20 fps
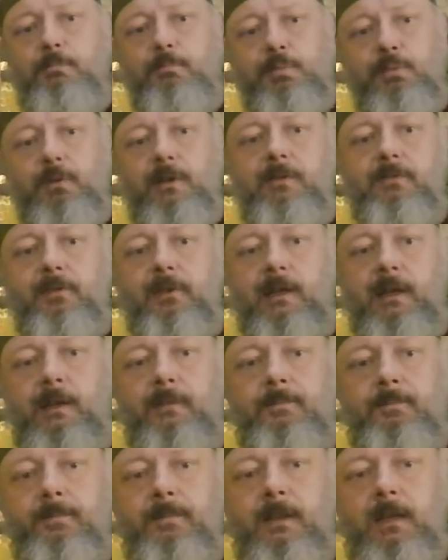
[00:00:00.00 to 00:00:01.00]
briefly,
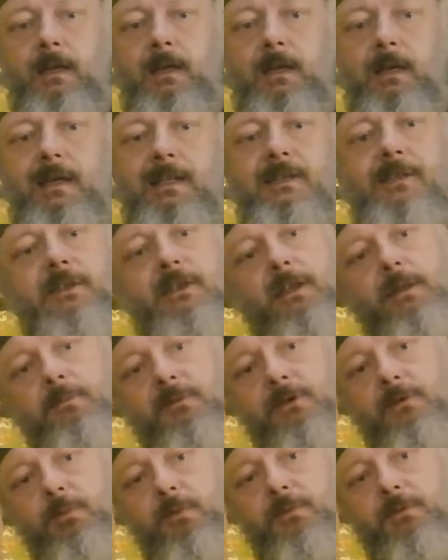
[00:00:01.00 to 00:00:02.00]
it
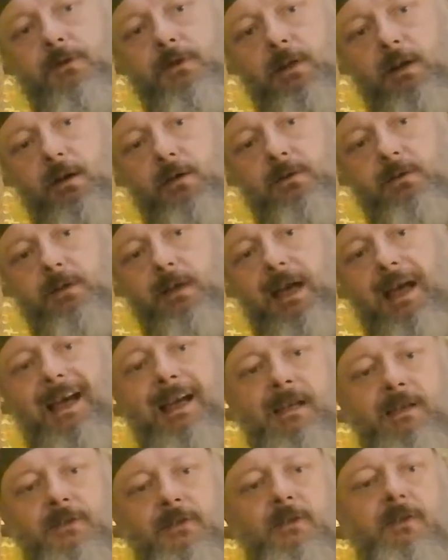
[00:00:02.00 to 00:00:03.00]
seems to have started
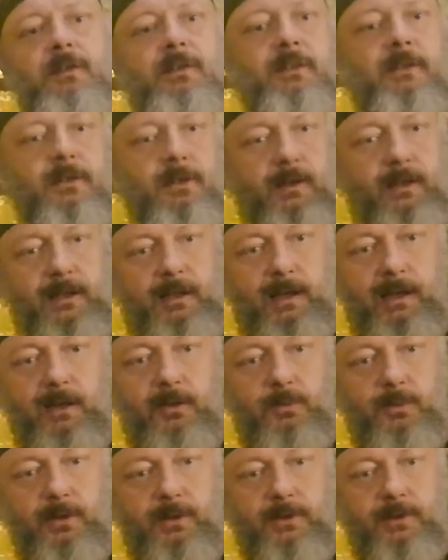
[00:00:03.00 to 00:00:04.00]
as a sign
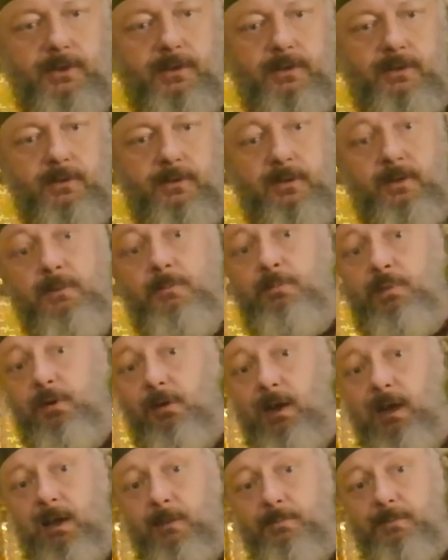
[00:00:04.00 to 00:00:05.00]
language,
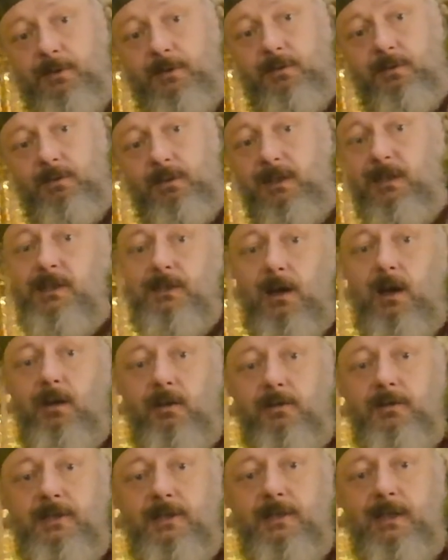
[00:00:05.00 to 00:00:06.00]
perhaps. It is
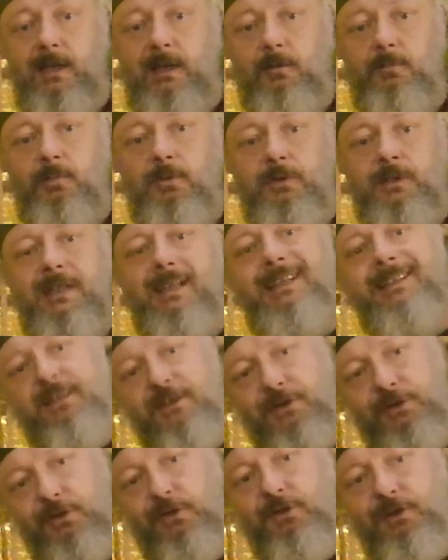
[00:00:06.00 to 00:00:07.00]
hard to tell, but it
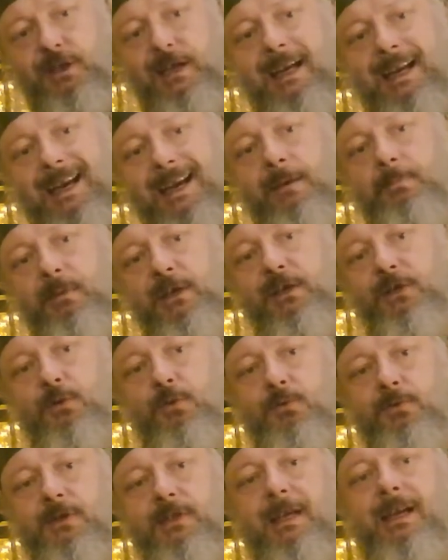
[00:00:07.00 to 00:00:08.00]
certainly can be
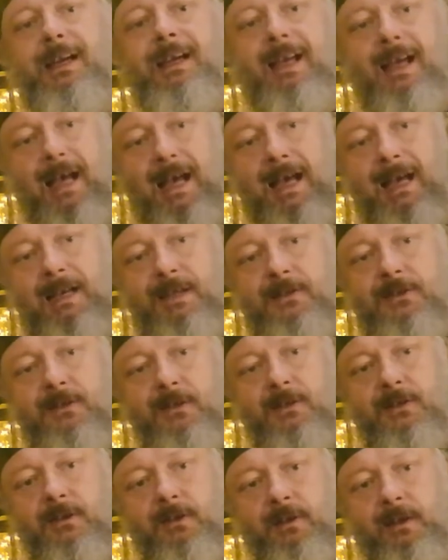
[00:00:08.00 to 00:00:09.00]
used as a
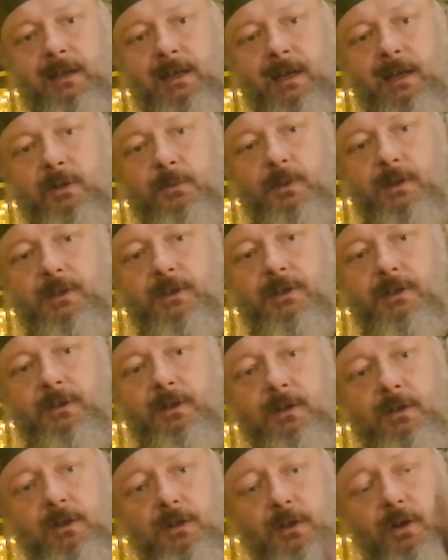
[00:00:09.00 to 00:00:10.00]
sign language.
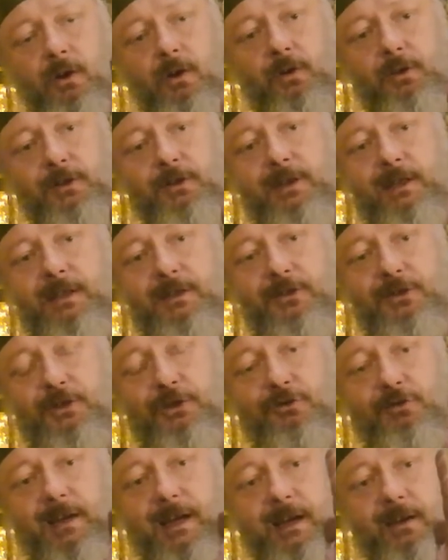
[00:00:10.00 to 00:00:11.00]
All you need is a
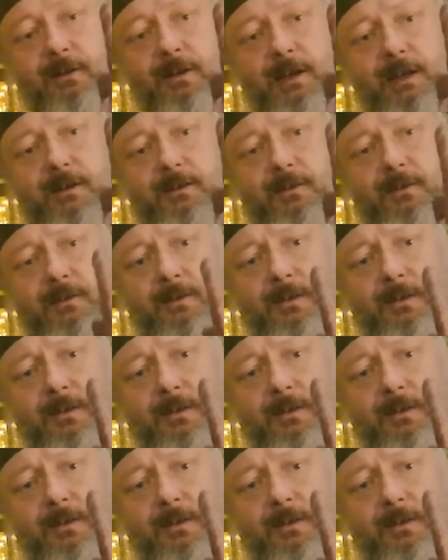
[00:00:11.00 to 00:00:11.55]
straight line